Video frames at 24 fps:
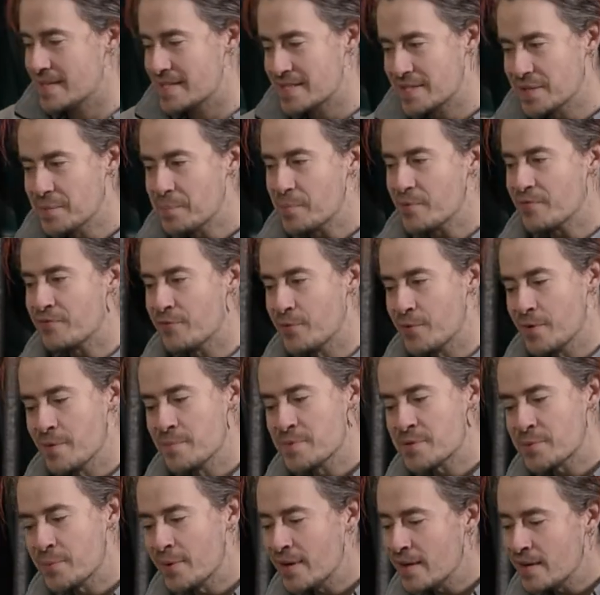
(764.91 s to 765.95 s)
Still
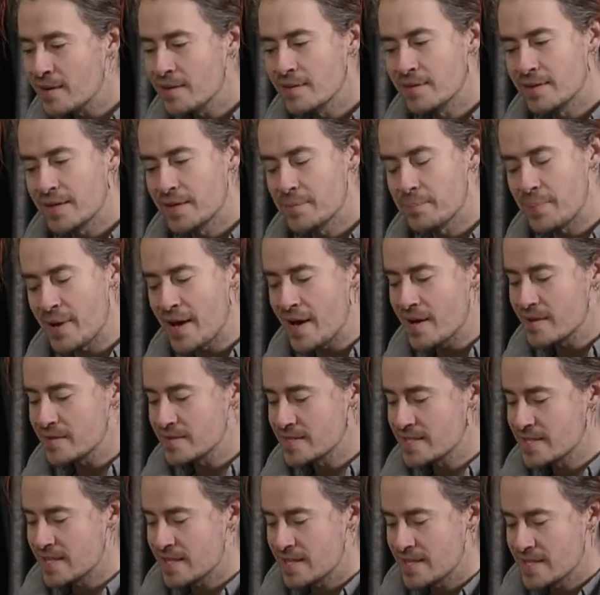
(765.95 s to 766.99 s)
performs well, it
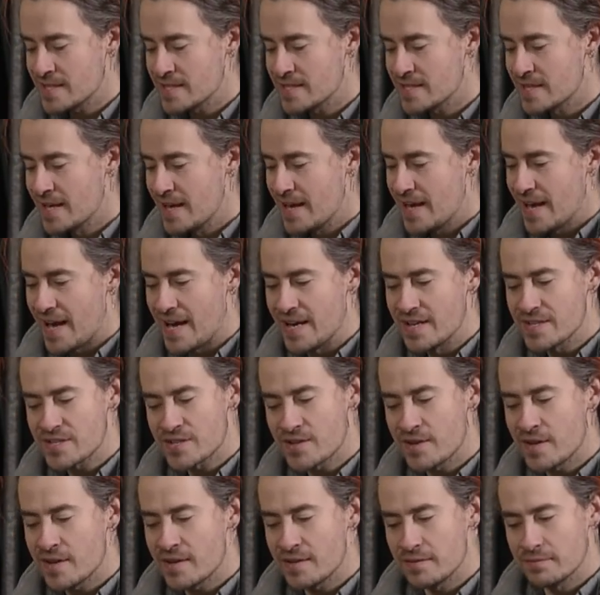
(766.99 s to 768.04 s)
paddles nice, and
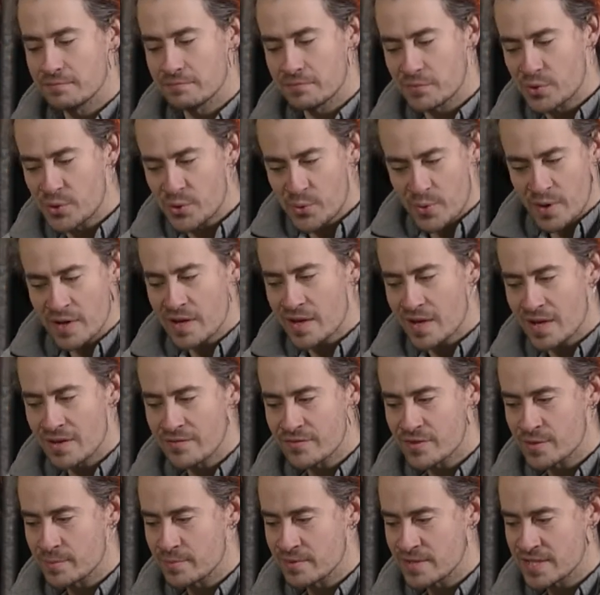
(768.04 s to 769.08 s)
it's got quite a
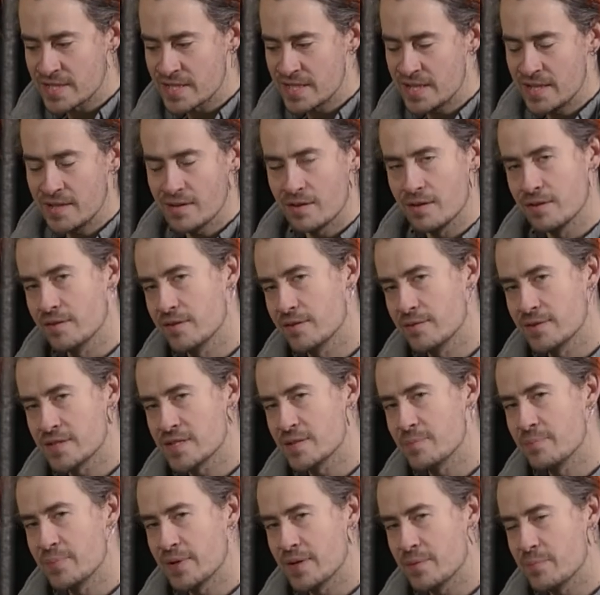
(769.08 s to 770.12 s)
comfortable seat, although
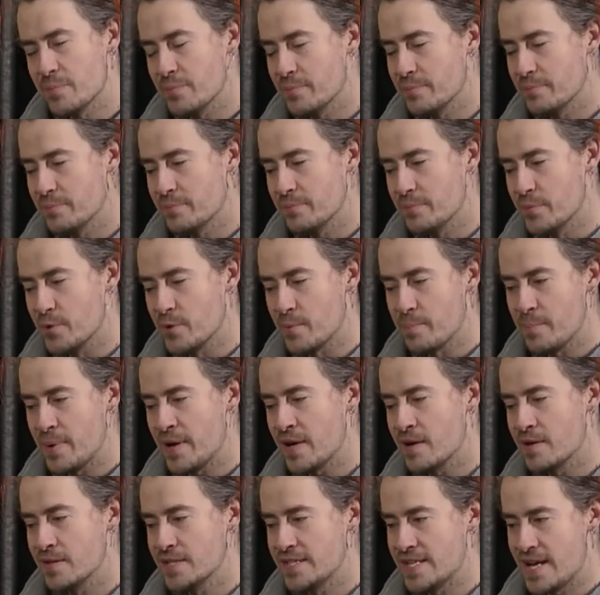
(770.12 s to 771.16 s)
it's a bit more
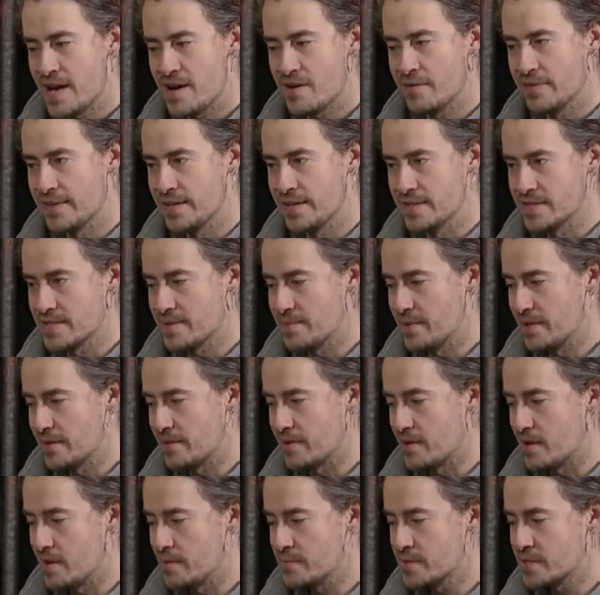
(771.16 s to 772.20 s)
pared down than some
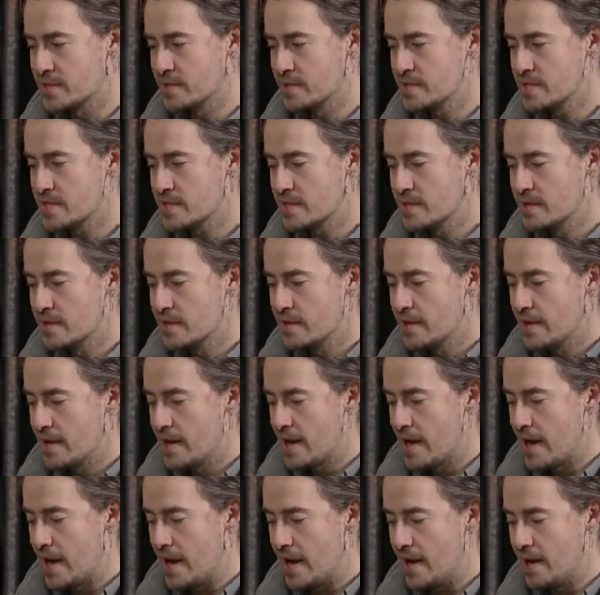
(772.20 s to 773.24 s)
other options.
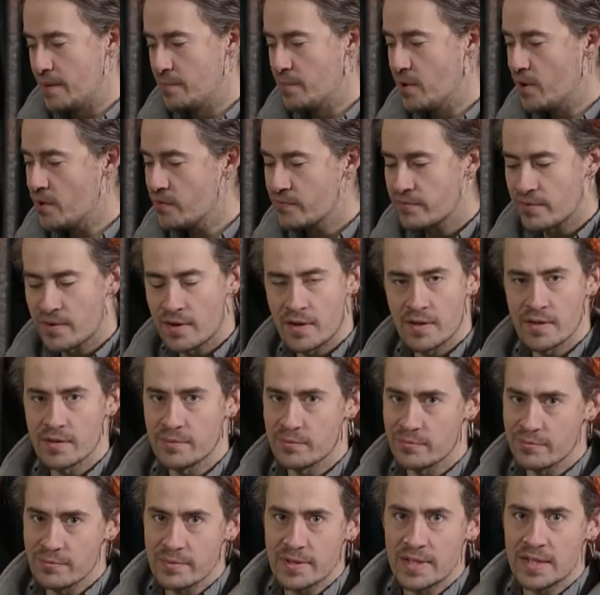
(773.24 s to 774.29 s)
Overall,
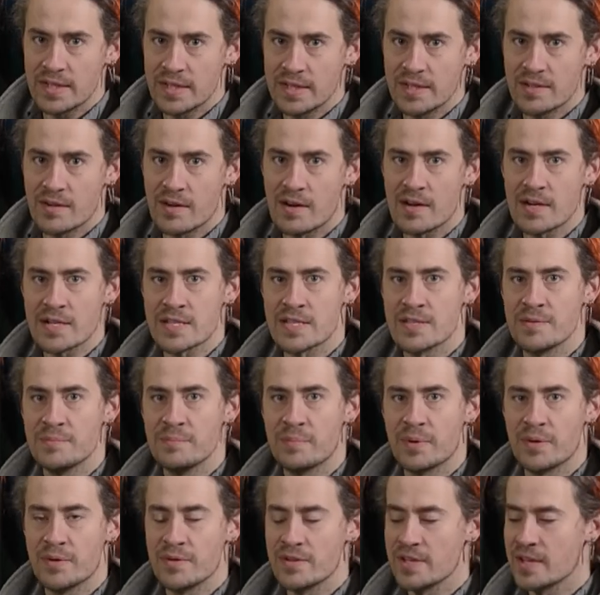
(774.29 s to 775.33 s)
a really
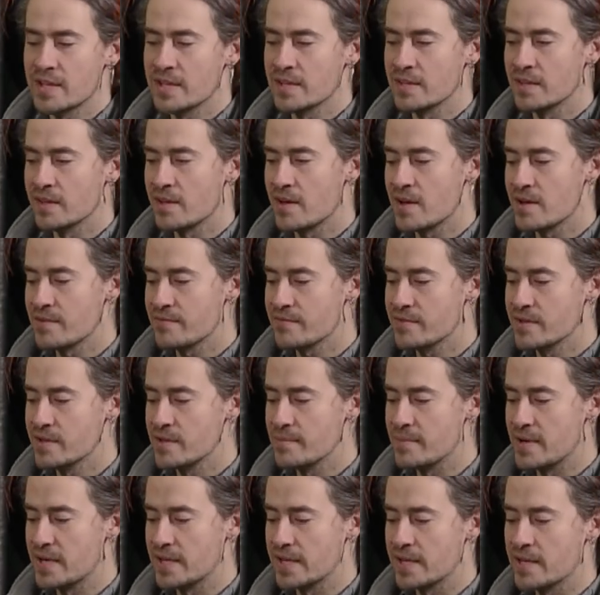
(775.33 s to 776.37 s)
awesome boat. You get a lot for
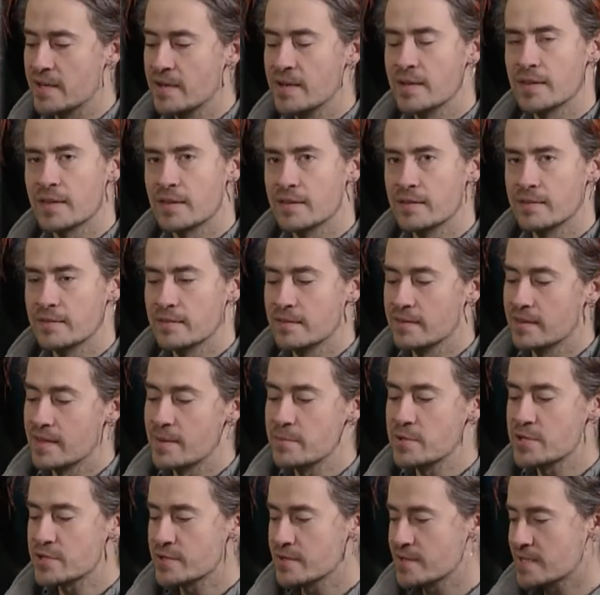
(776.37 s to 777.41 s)
your money.
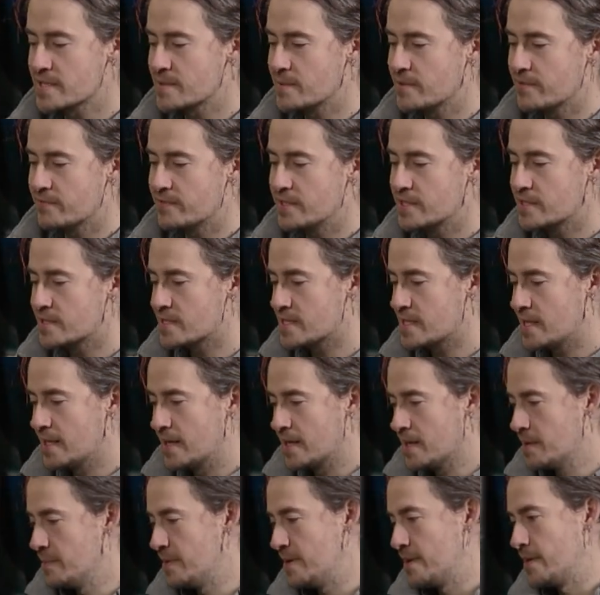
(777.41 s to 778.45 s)
Let me show you some of the features I
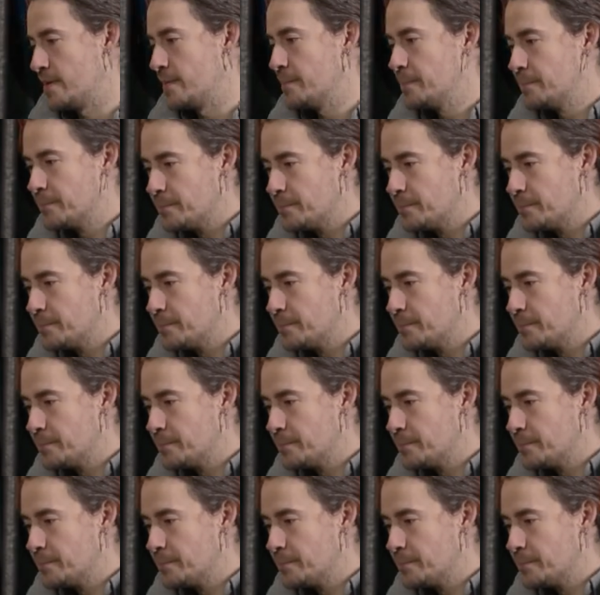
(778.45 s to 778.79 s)
like about it.